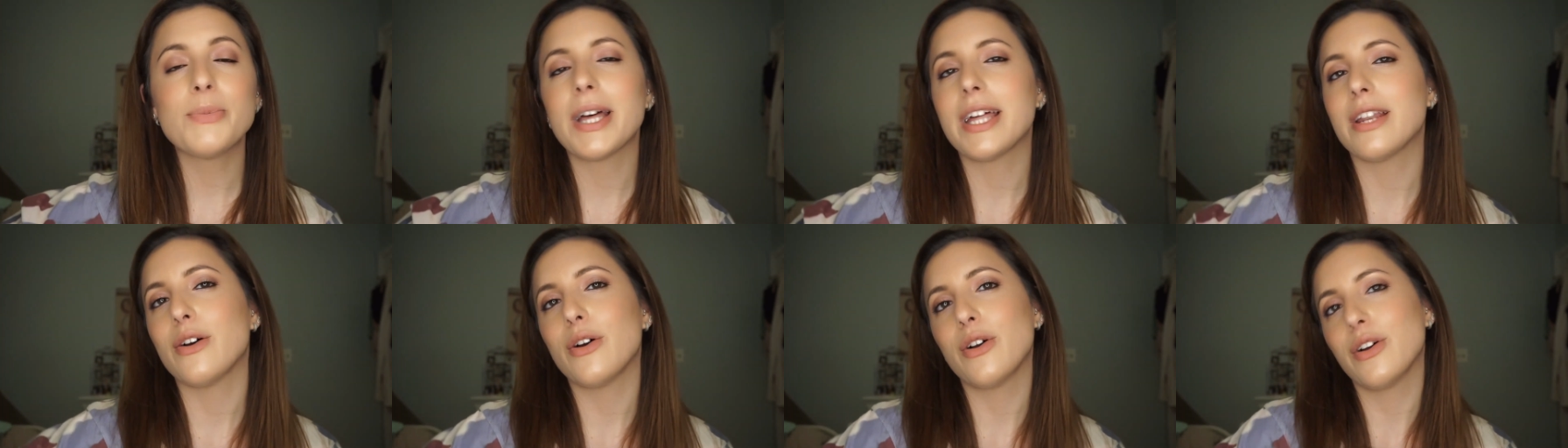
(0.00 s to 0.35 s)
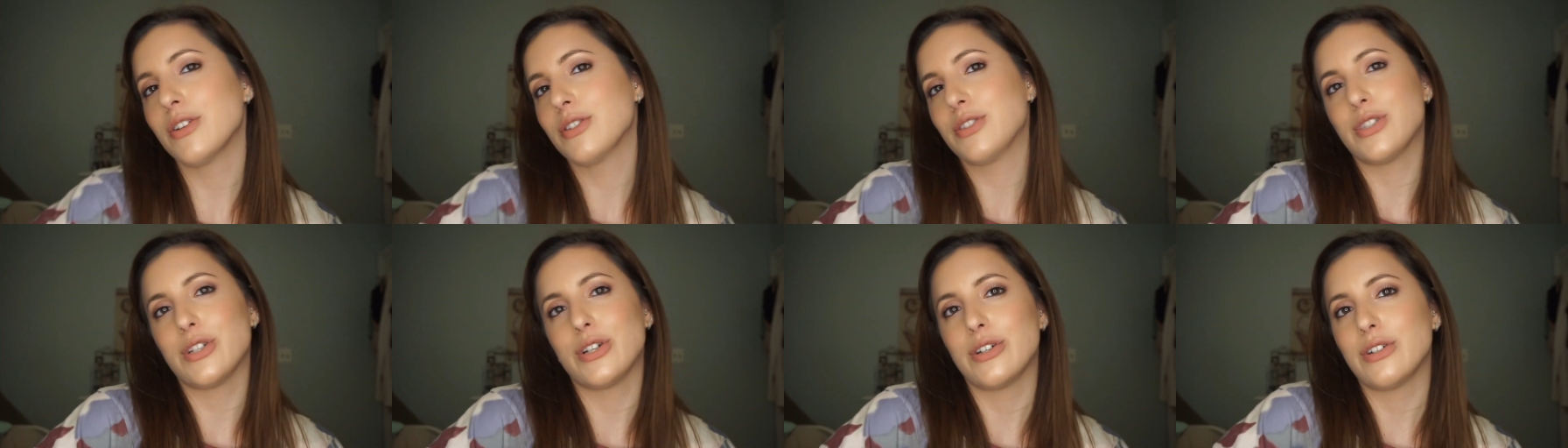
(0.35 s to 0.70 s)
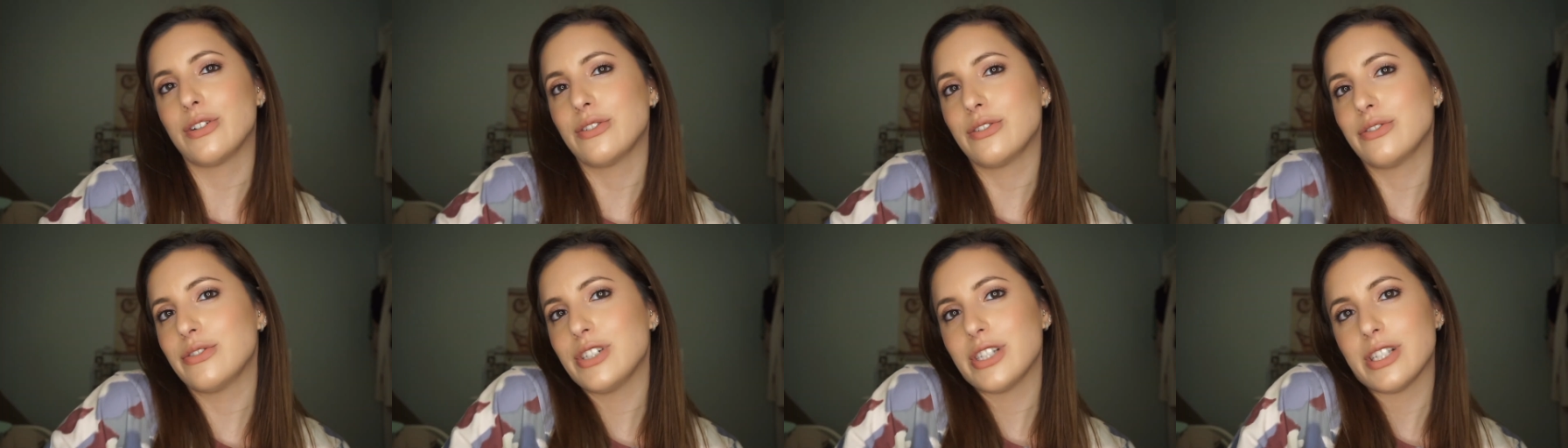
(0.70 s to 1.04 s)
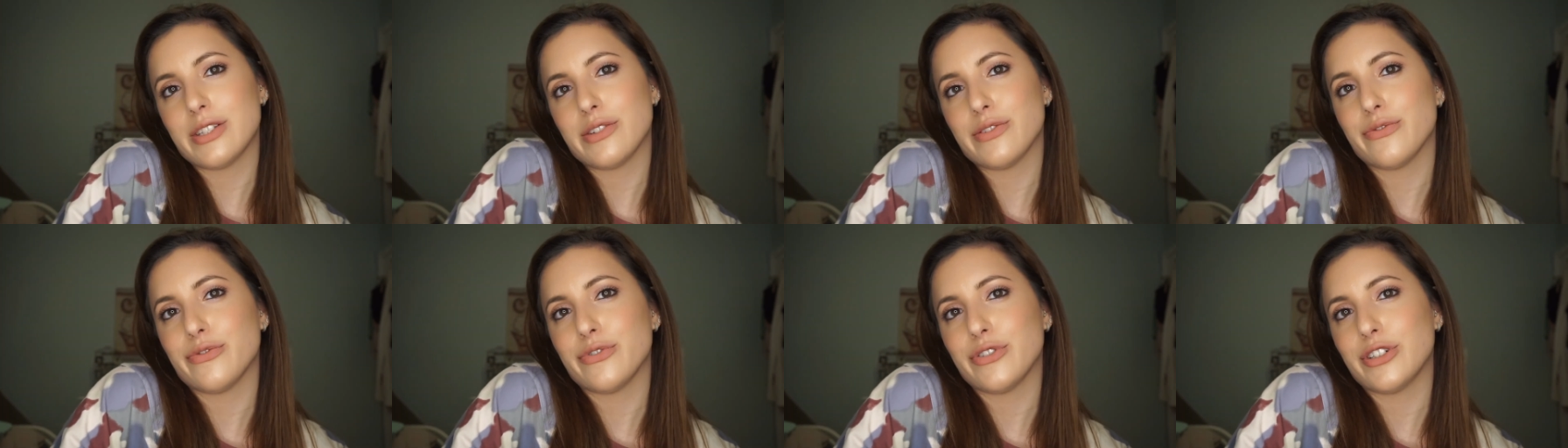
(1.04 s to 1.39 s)
and also
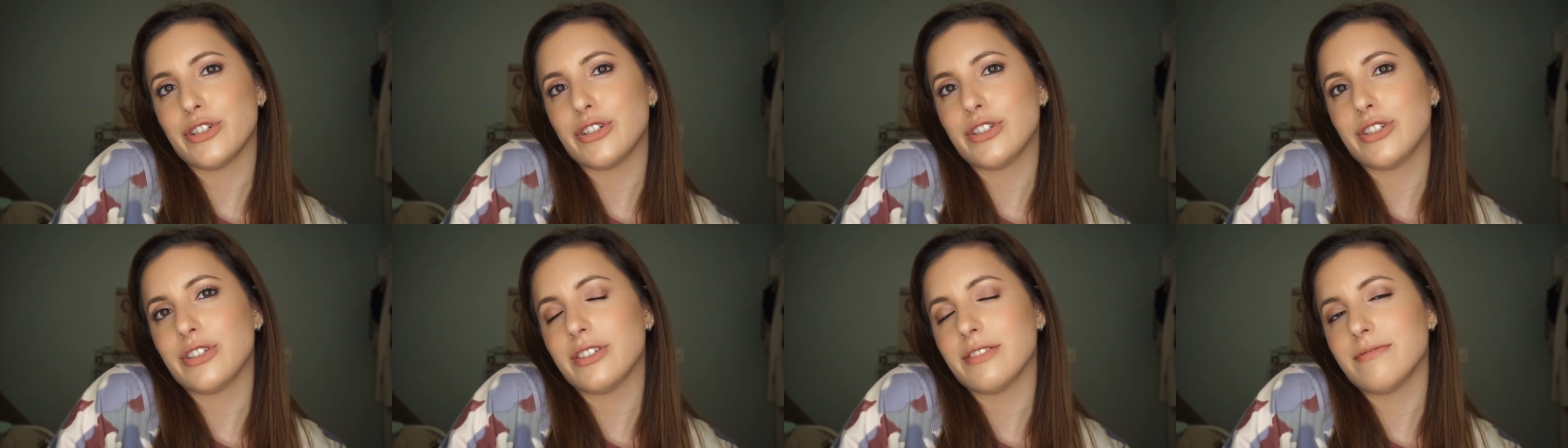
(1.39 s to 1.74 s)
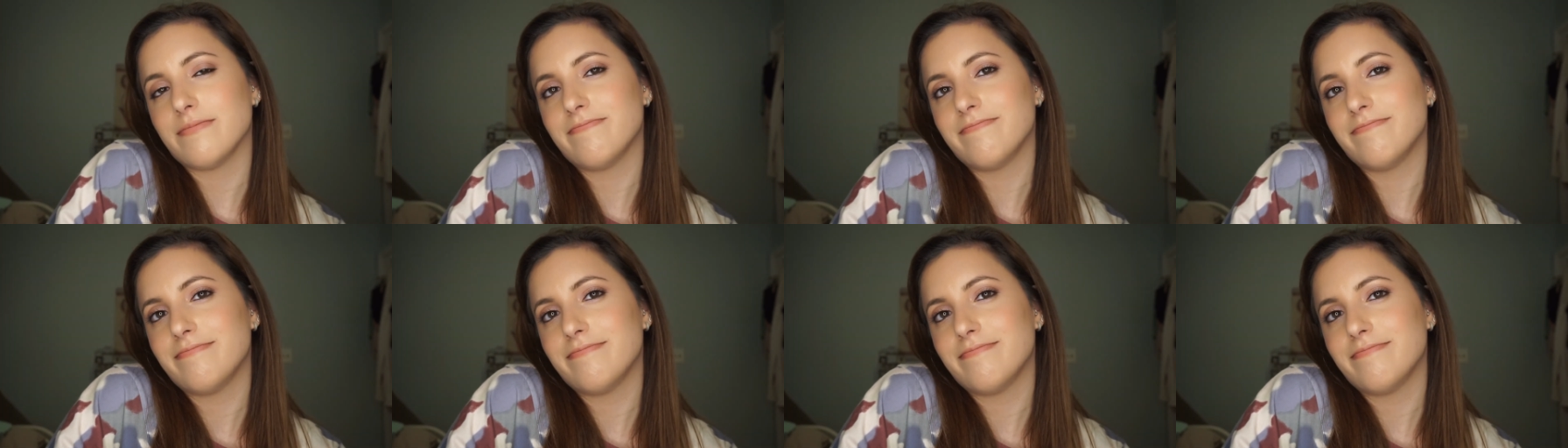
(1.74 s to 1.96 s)
just for